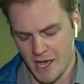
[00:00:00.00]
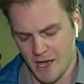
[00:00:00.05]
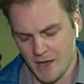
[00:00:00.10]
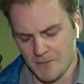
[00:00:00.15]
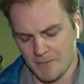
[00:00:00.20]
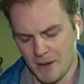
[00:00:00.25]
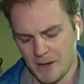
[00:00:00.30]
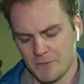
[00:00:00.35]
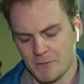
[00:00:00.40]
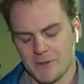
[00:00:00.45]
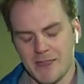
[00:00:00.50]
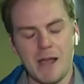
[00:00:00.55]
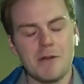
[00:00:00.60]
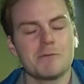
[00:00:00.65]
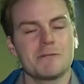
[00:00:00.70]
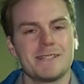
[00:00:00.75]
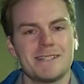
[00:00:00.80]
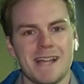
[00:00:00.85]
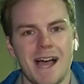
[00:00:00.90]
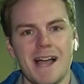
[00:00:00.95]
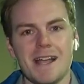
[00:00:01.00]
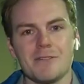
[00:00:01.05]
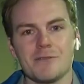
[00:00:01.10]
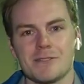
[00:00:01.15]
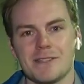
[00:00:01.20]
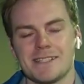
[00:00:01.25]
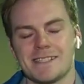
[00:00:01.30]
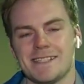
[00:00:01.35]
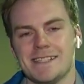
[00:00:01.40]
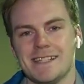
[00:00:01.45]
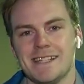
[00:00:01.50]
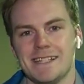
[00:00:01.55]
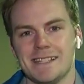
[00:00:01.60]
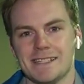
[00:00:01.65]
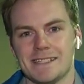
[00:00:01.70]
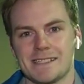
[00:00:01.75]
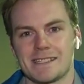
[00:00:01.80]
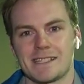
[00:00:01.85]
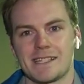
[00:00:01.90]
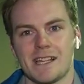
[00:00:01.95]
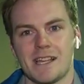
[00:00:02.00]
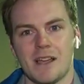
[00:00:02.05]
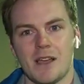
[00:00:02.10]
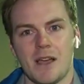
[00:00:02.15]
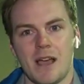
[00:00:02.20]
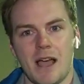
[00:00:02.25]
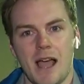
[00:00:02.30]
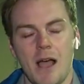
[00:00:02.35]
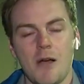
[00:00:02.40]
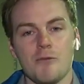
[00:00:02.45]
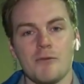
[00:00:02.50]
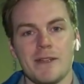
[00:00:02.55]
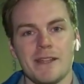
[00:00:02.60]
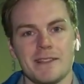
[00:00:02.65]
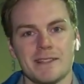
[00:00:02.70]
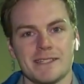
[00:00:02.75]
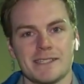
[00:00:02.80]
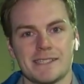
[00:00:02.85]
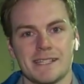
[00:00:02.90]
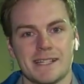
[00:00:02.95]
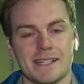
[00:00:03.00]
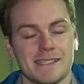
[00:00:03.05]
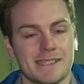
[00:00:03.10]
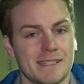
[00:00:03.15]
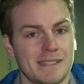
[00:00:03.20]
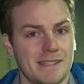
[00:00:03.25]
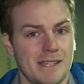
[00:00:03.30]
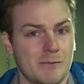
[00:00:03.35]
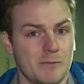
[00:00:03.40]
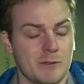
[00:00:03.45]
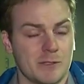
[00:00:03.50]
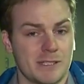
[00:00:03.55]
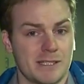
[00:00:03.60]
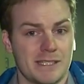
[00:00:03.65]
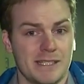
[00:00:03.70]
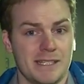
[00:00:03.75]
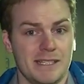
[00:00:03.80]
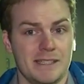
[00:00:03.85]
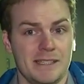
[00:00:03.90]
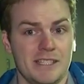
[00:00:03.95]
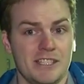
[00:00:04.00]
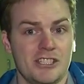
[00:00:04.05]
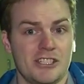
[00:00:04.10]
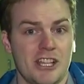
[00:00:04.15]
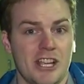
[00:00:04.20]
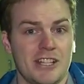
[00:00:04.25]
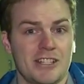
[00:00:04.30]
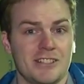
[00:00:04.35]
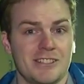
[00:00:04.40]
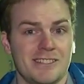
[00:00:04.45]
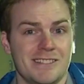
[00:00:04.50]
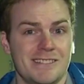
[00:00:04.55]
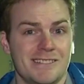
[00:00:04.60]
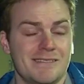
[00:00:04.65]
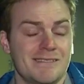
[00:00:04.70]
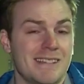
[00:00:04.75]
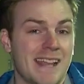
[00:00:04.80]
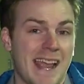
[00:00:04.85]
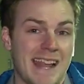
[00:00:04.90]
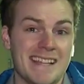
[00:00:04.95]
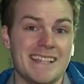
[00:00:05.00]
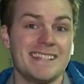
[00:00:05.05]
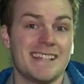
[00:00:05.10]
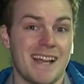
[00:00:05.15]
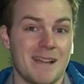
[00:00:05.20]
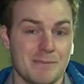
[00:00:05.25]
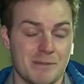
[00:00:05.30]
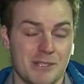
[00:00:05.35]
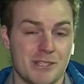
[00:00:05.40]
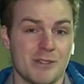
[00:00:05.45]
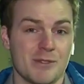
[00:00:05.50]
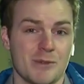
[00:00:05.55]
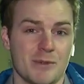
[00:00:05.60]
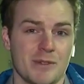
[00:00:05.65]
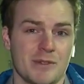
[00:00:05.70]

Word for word: But with how dire this need is, how realistic is it that we'll see these changes anytime soon?